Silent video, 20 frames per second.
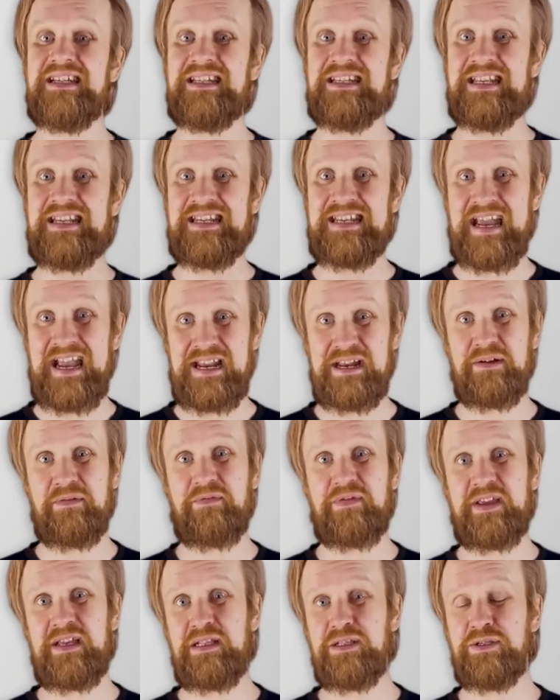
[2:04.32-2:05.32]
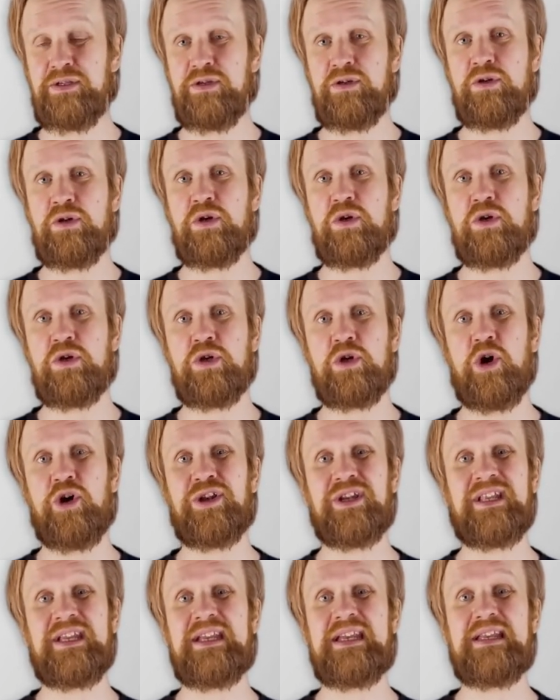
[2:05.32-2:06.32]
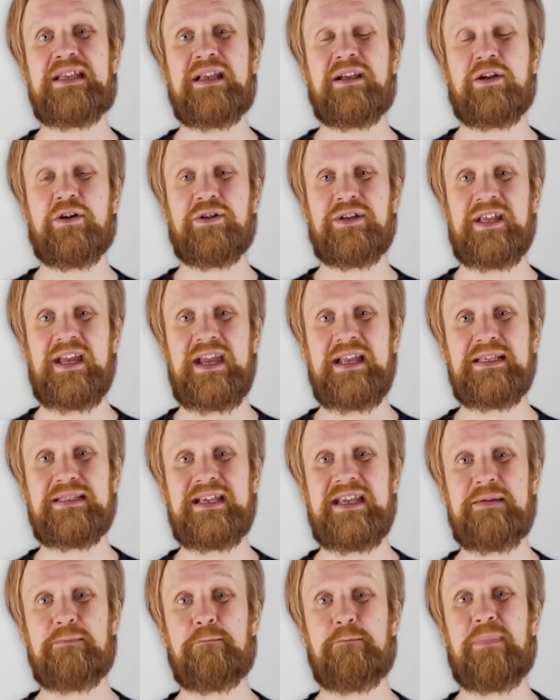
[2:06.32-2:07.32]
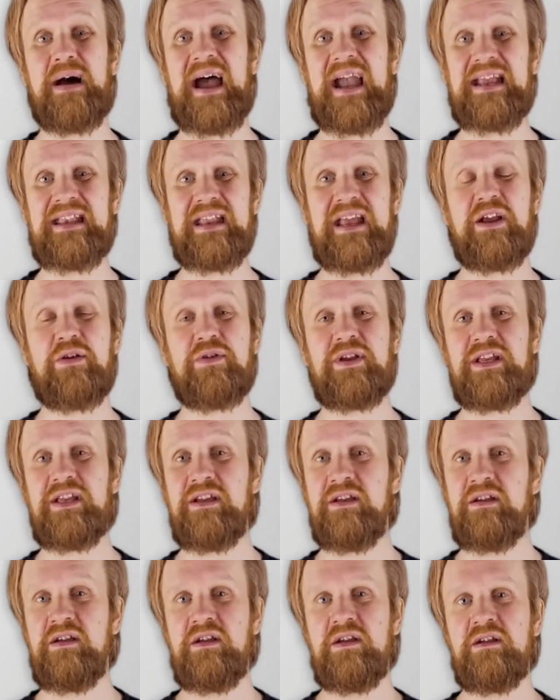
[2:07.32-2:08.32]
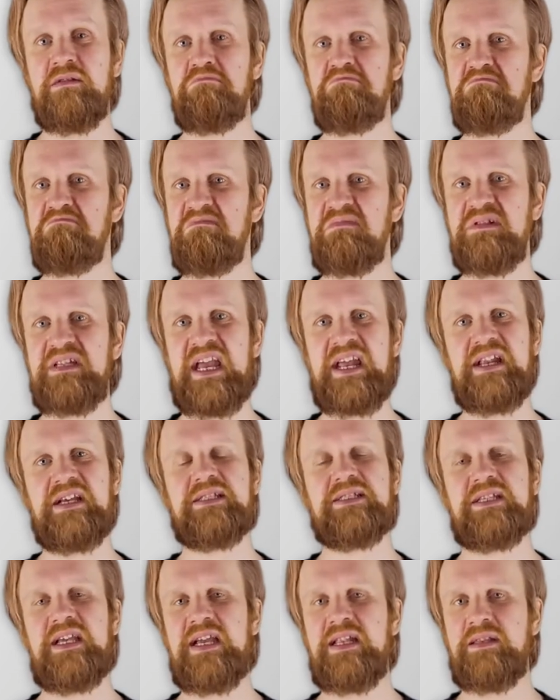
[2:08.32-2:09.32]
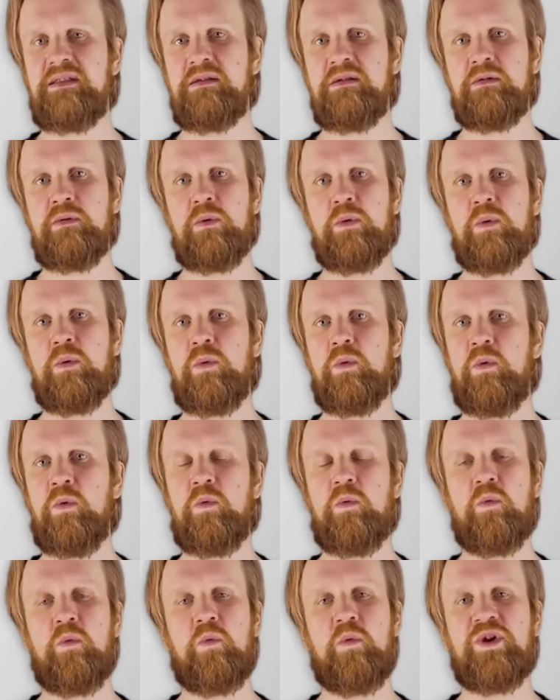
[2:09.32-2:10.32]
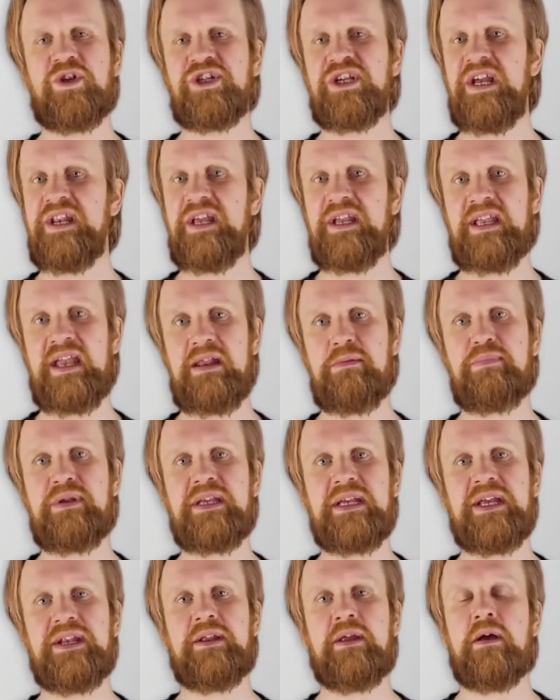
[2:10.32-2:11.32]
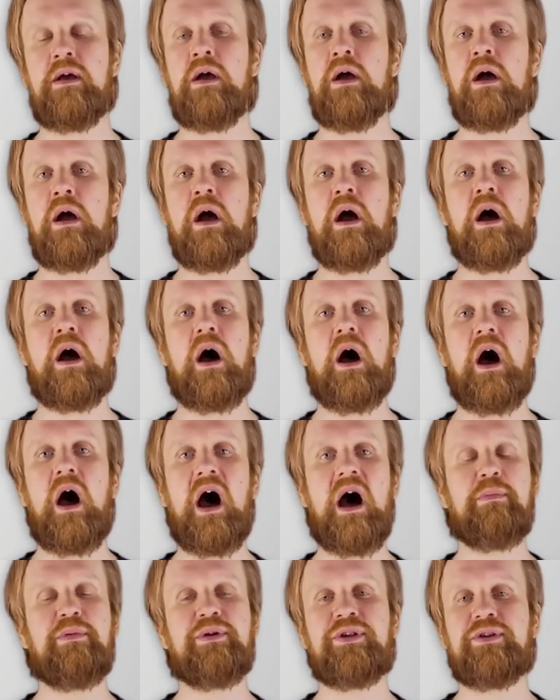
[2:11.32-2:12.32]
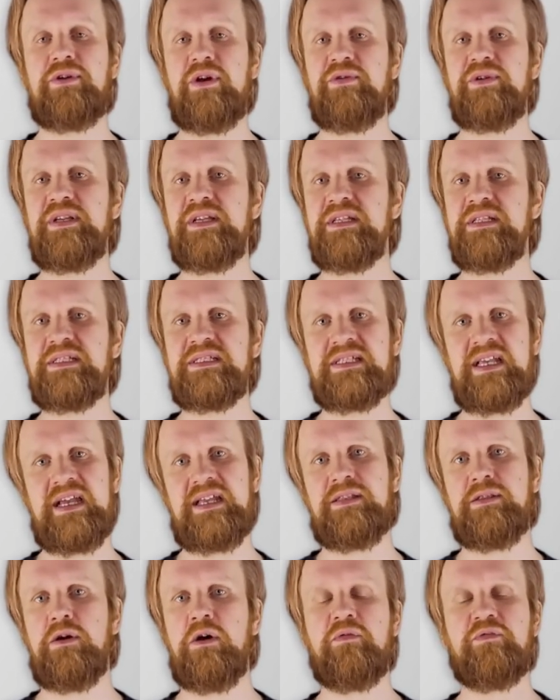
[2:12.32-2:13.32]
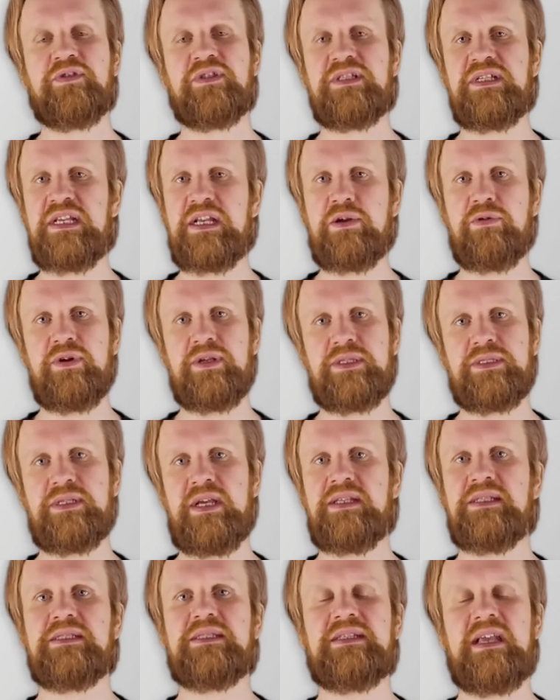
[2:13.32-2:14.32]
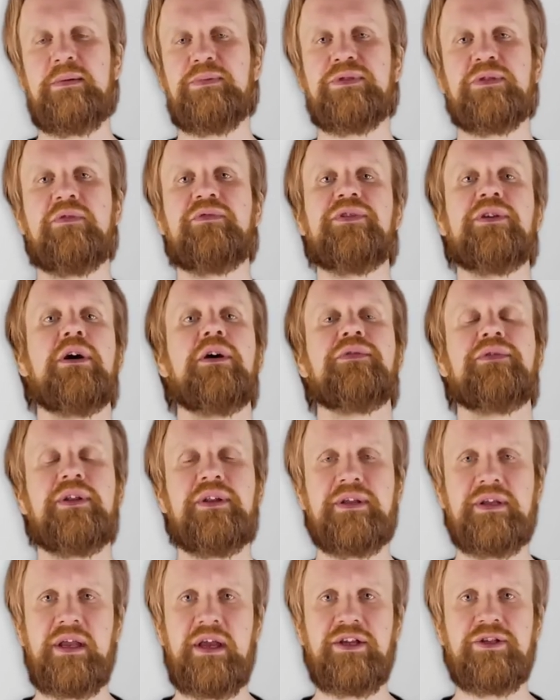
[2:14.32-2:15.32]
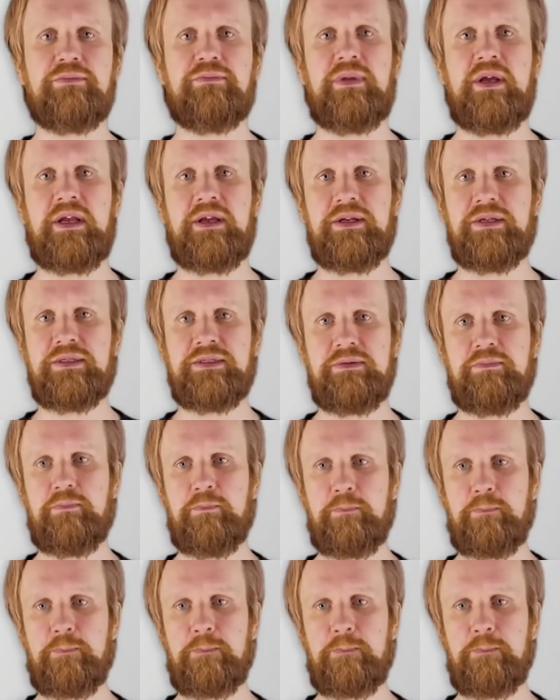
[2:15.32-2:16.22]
The data field contains a binary data set, which can again be an arbitrary set of secrets and steps of the authentication mechanism.